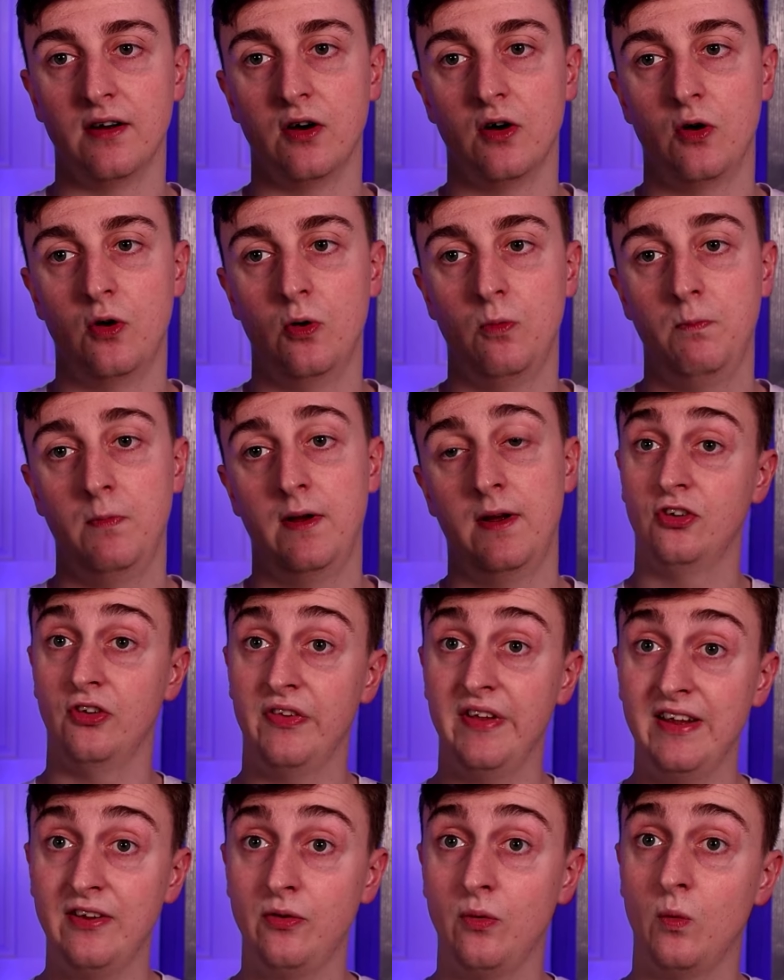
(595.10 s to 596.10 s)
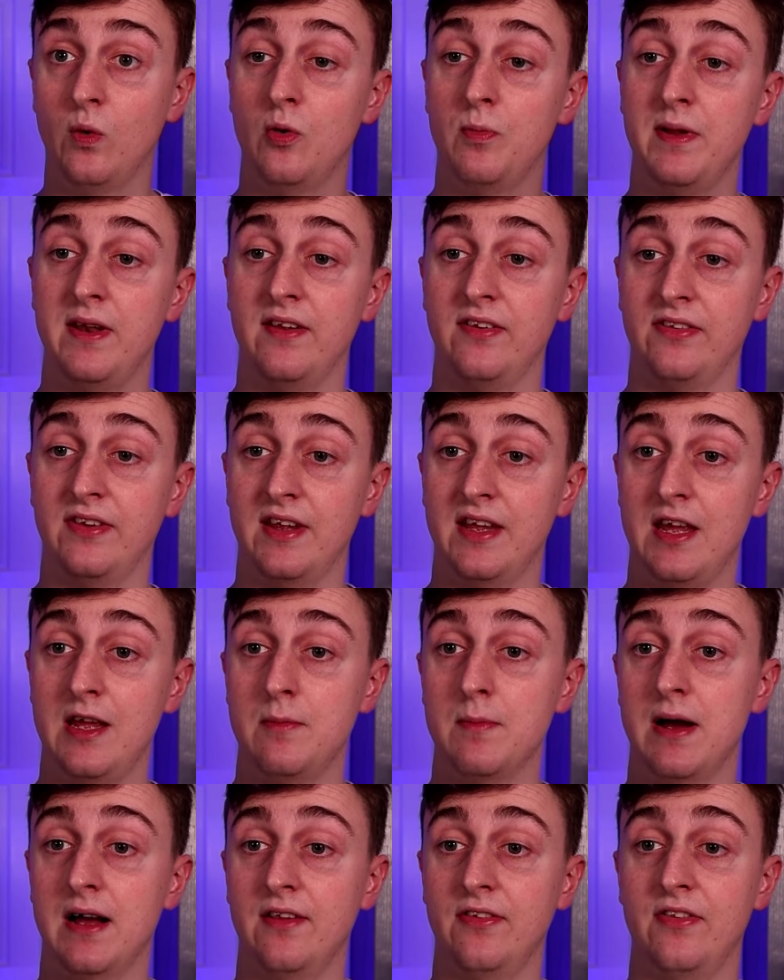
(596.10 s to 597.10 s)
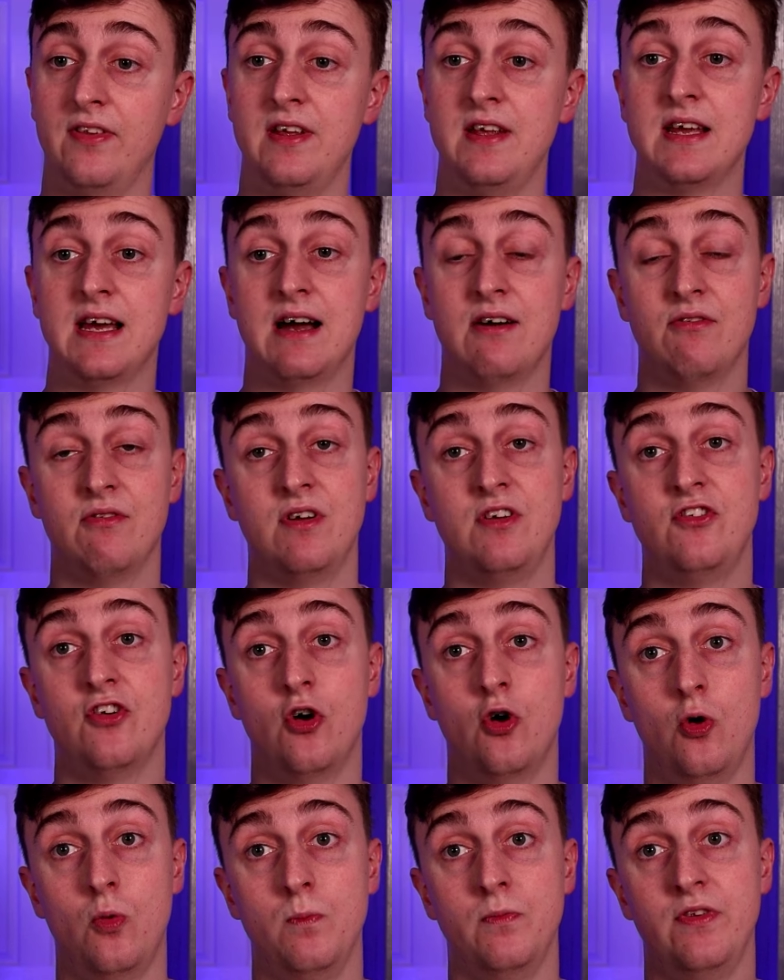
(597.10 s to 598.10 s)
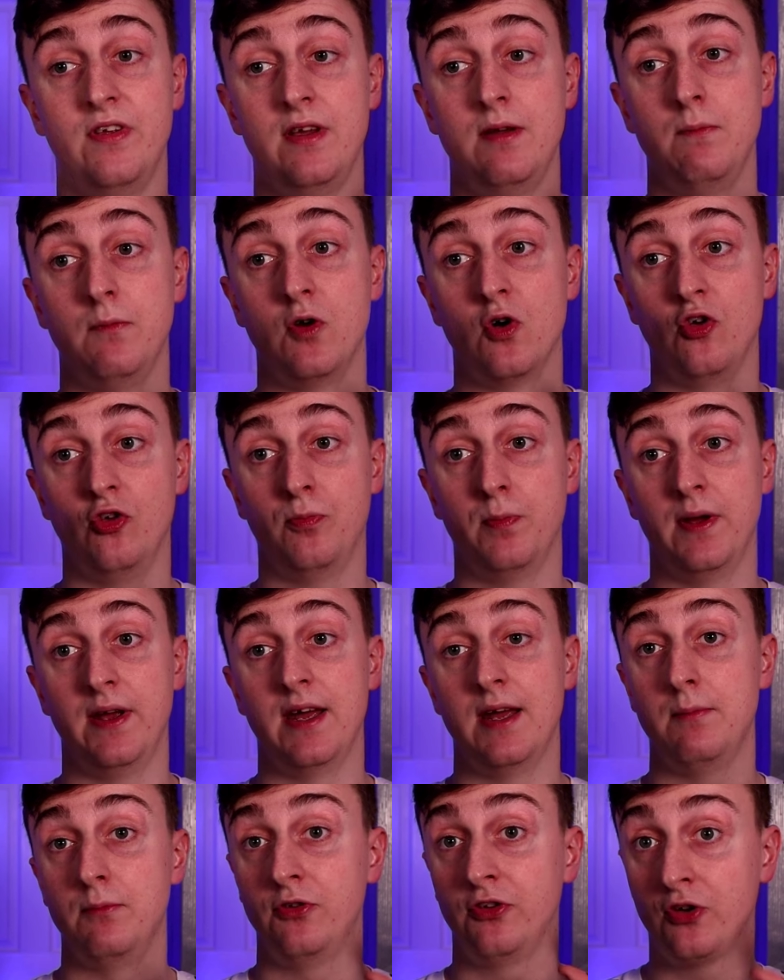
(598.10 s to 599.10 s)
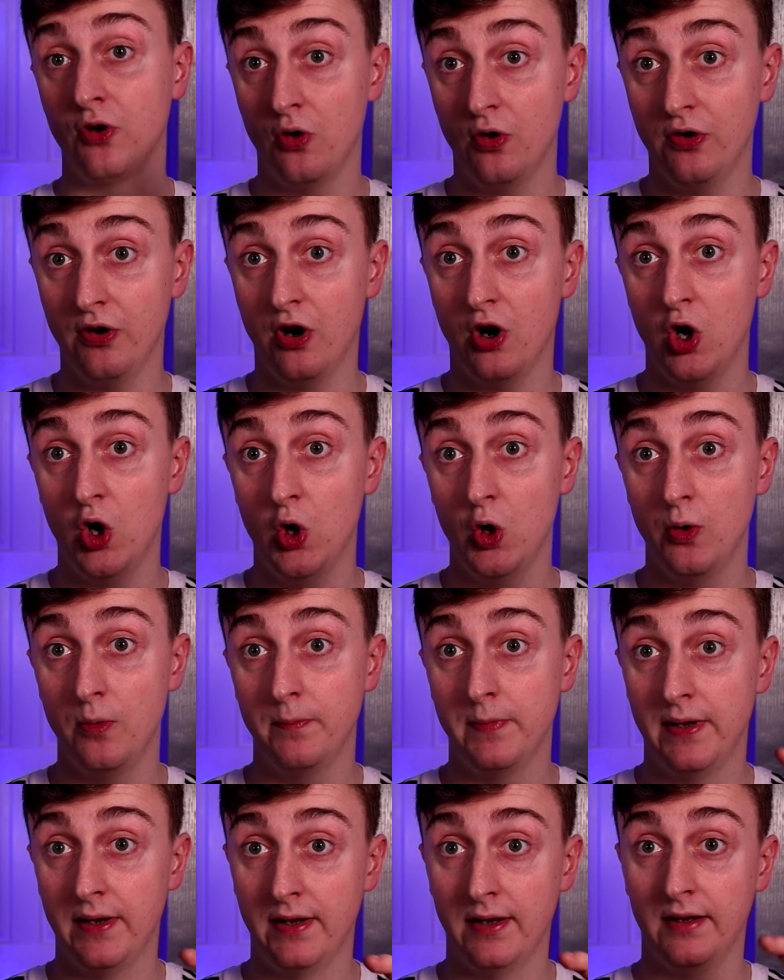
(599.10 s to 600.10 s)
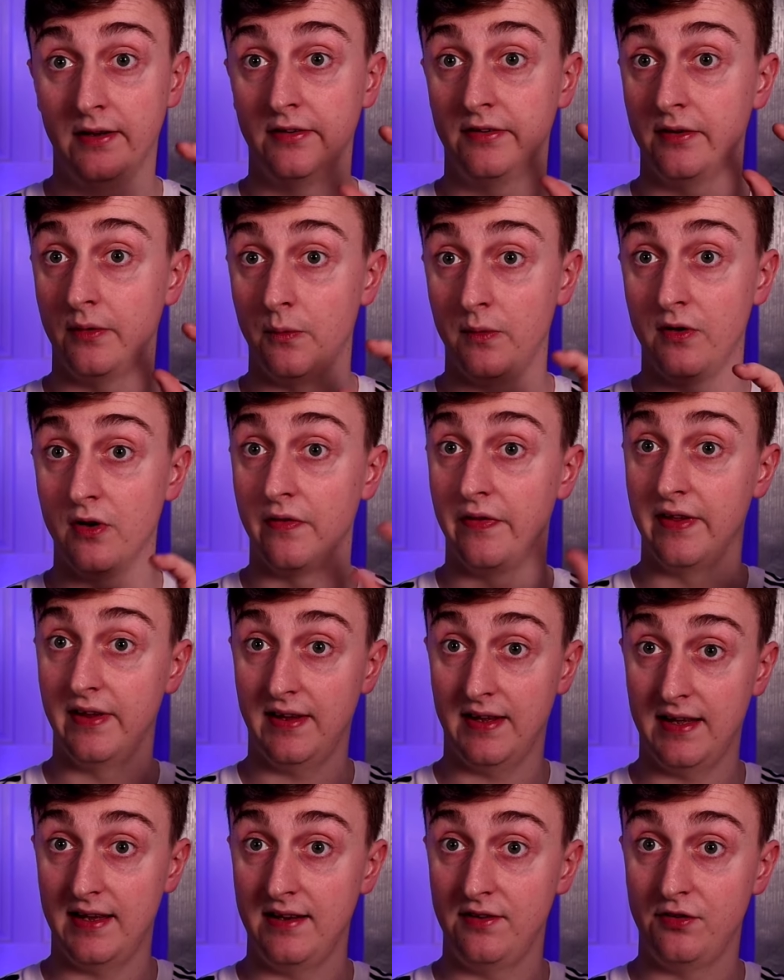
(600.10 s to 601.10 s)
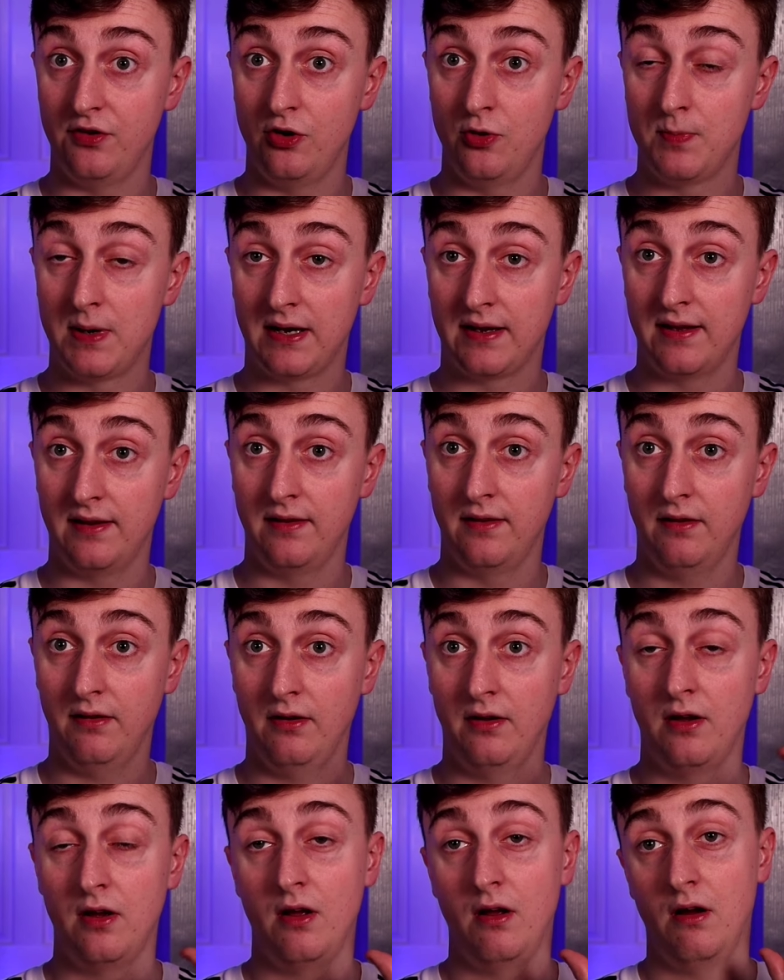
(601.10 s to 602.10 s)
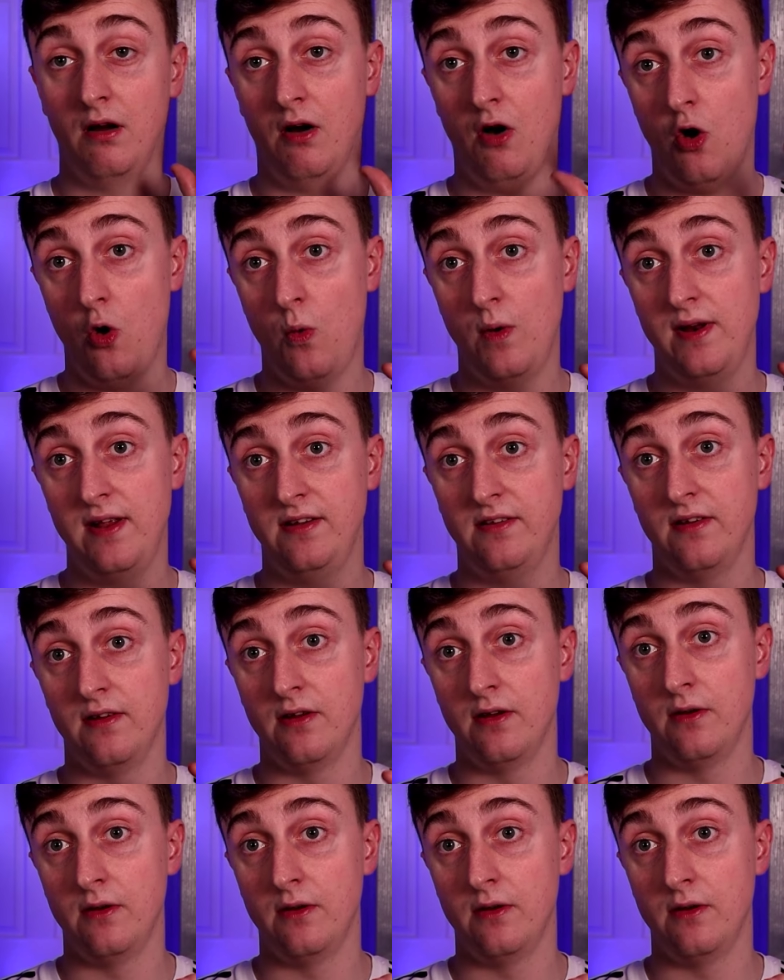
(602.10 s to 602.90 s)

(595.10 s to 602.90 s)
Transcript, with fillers: at home. So this will be the same as the average home team goals per game scored at home. So we've got the A2 back in there all we need to